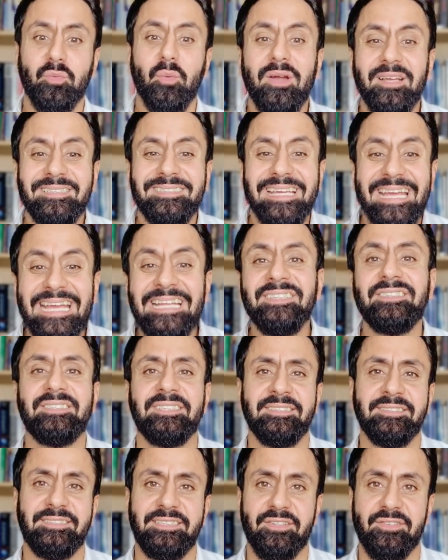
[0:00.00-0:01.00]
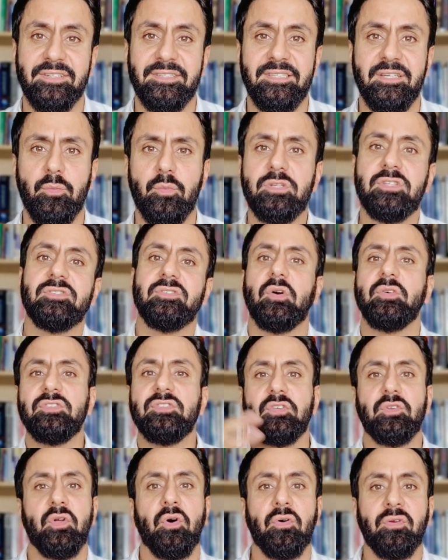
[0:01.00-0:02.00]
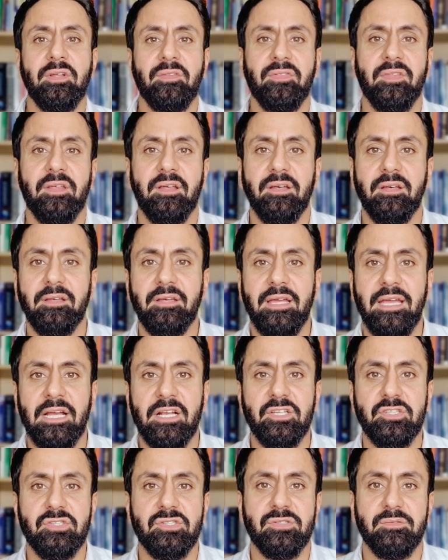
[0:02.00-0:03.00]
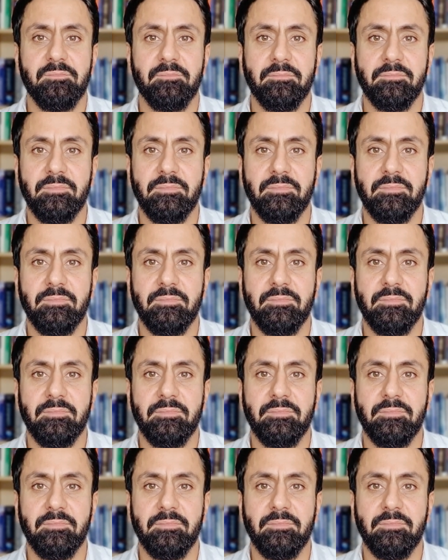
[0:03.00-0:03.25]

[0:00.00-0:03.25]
What is insincerity, which is also known in the English